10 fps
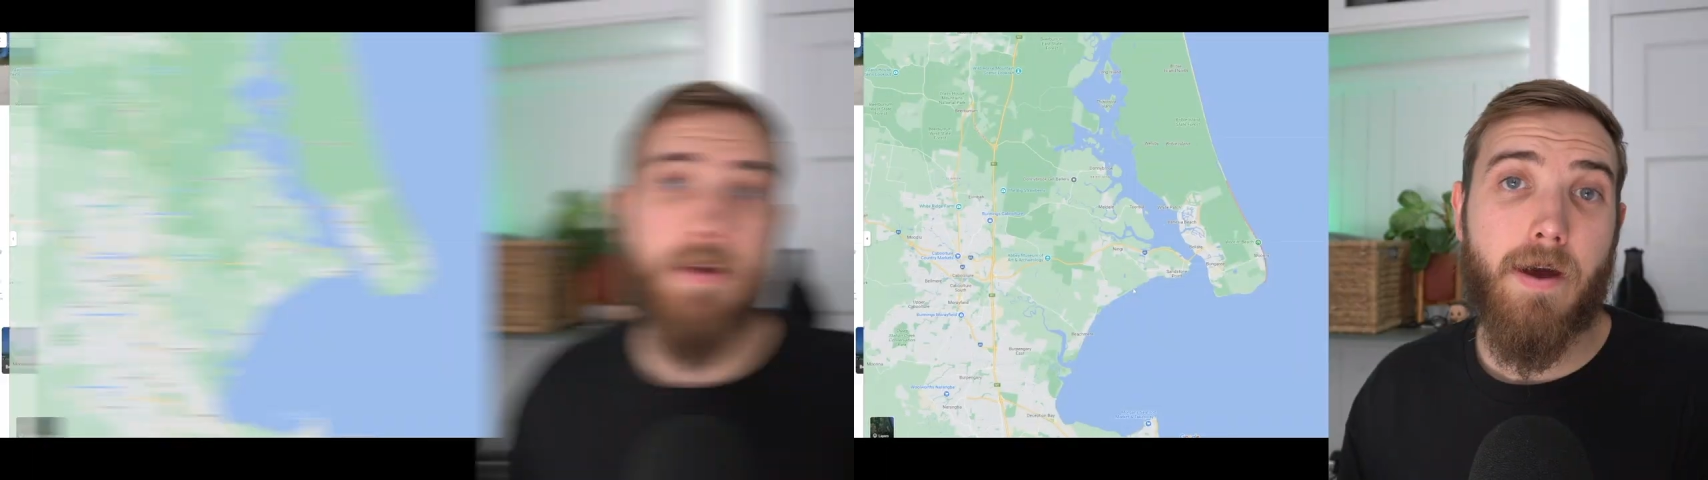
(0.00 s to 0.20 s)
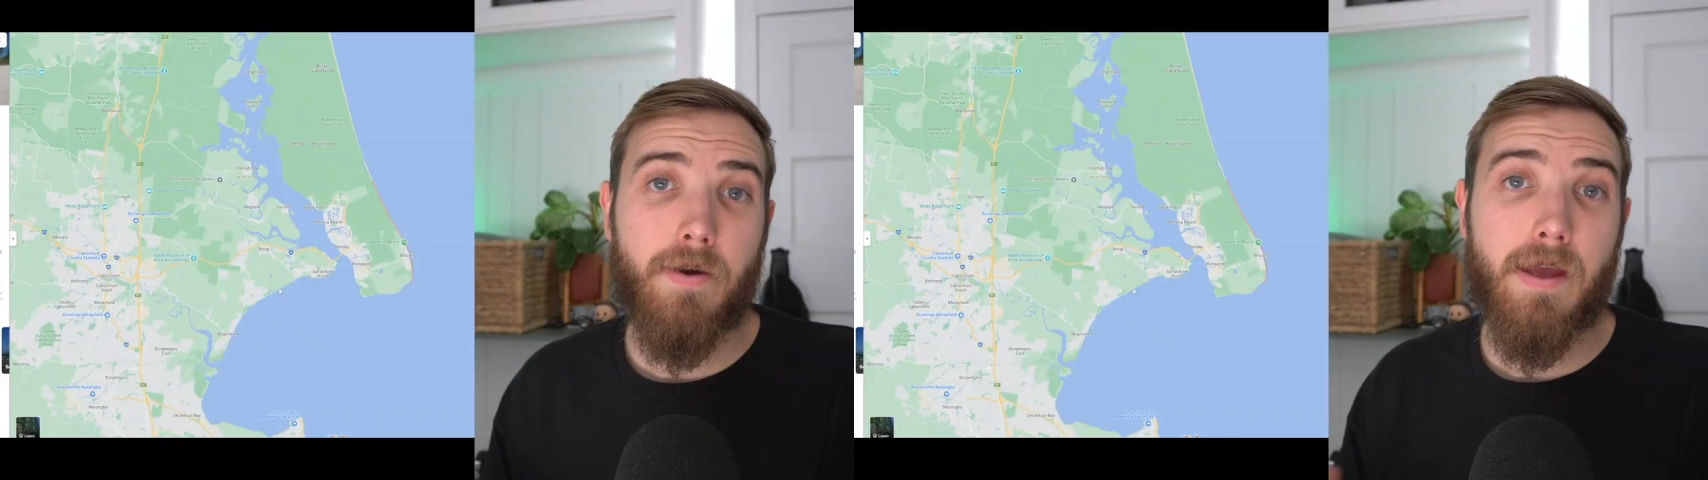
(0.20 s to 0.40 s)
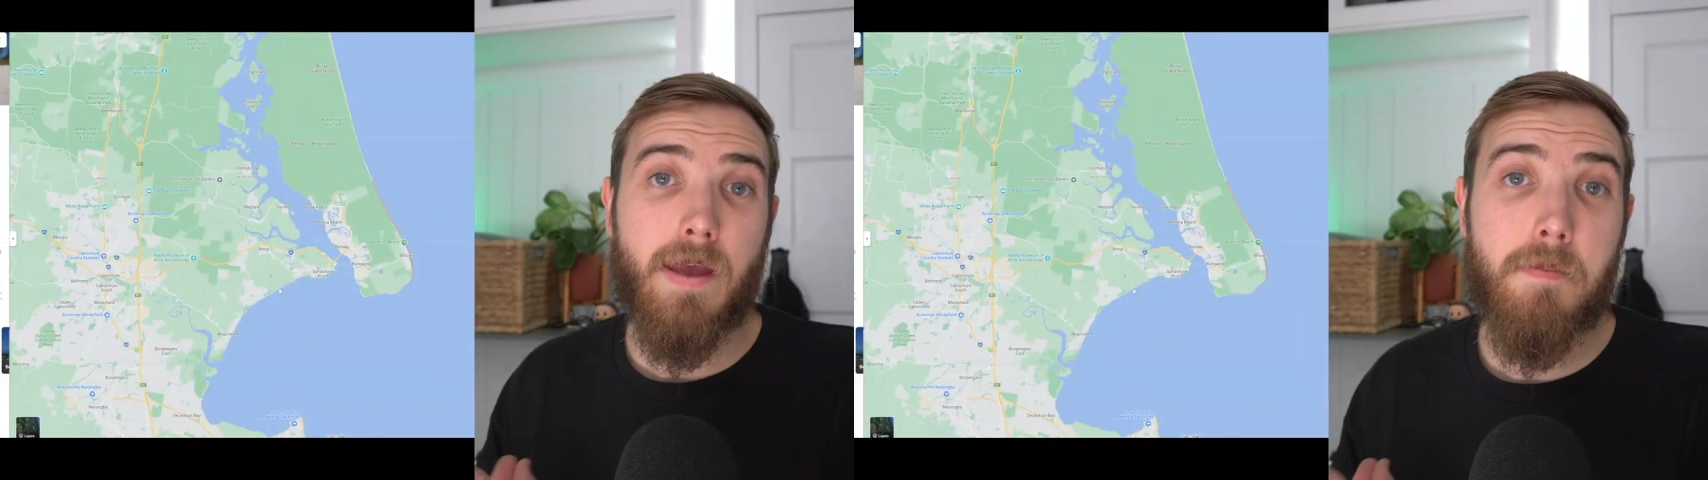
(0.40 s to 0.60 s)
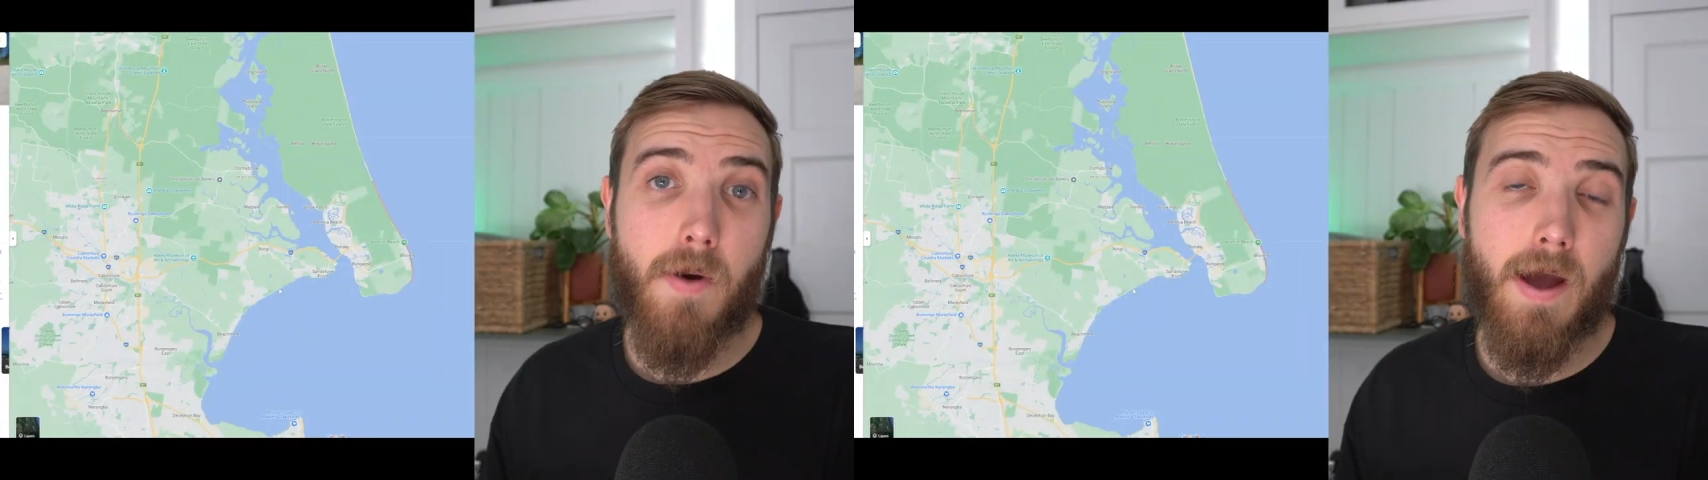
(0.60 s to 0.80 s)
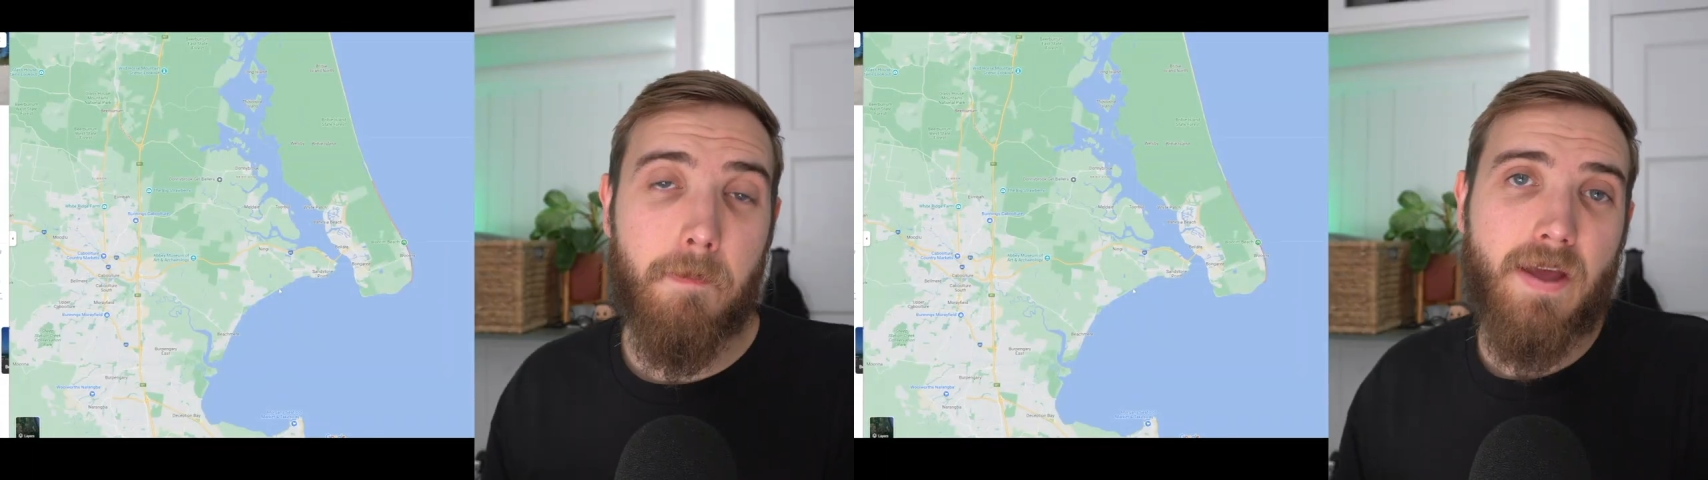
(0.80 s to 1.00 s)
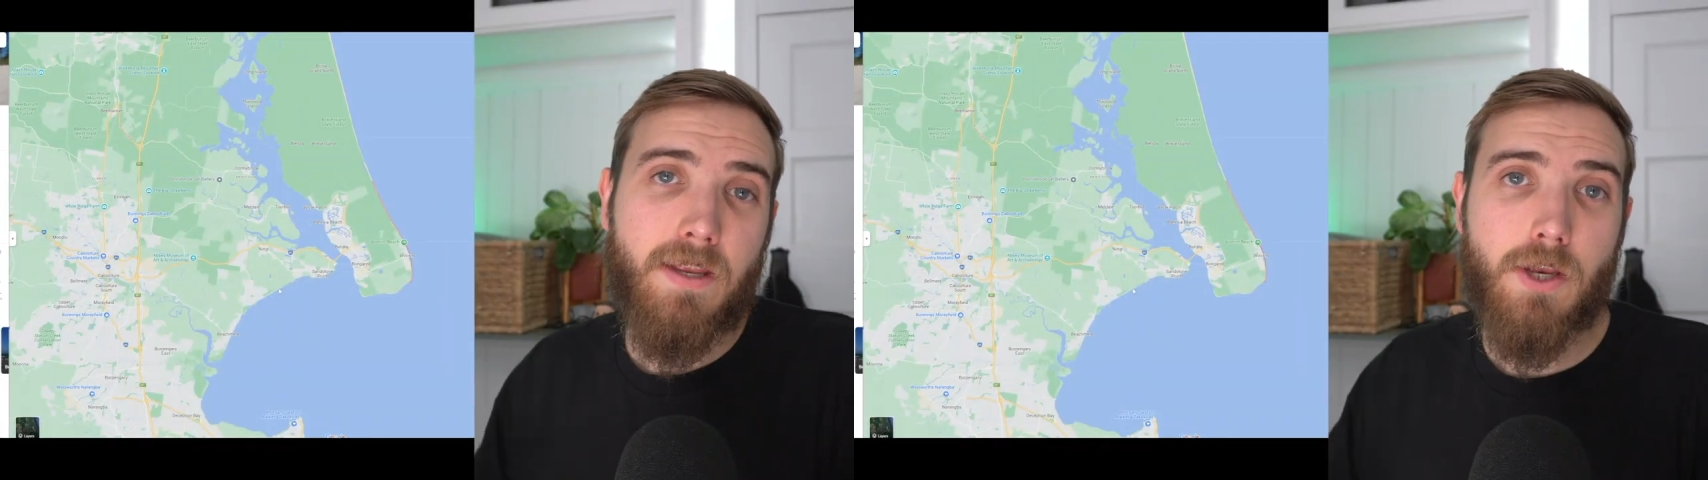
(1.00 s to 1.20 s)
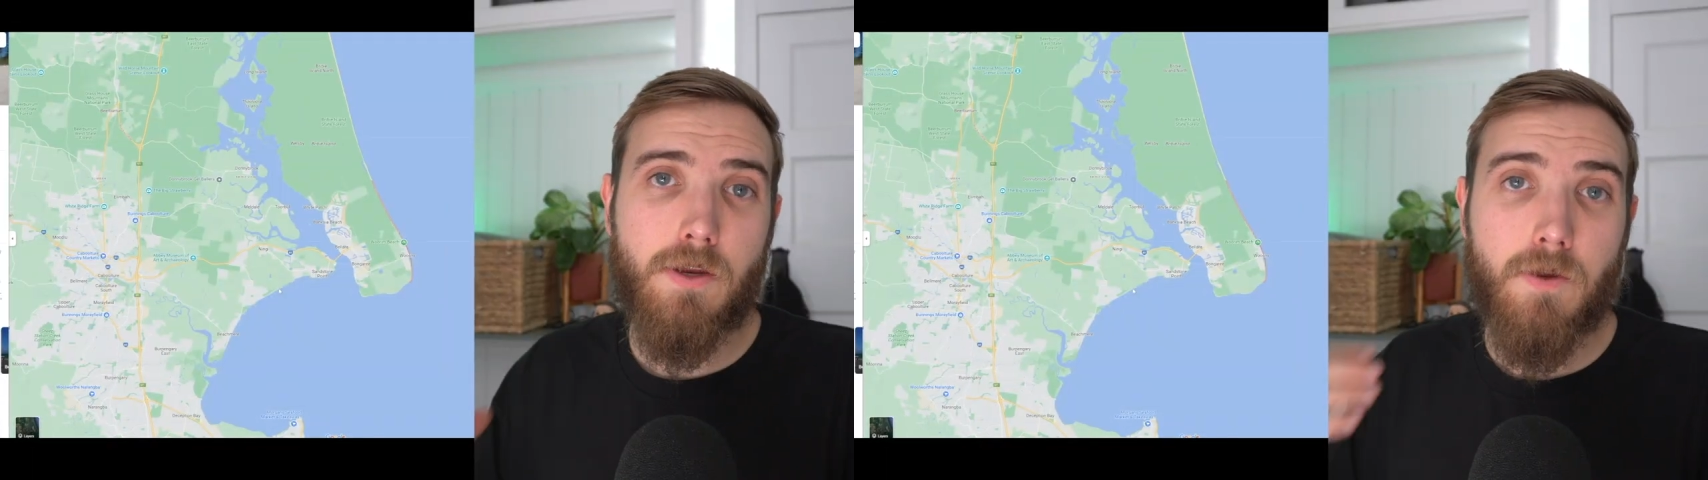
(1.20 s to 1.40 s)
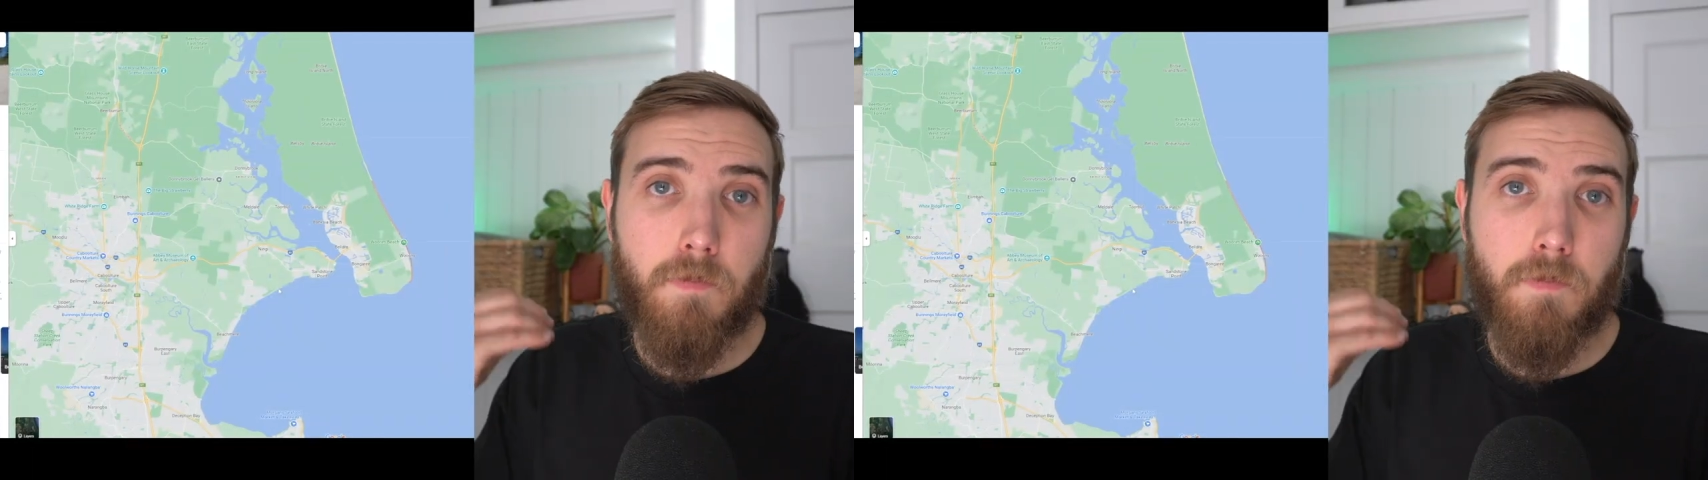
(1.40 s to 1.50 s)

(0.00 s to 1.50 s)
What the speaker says: Now, in my opinion,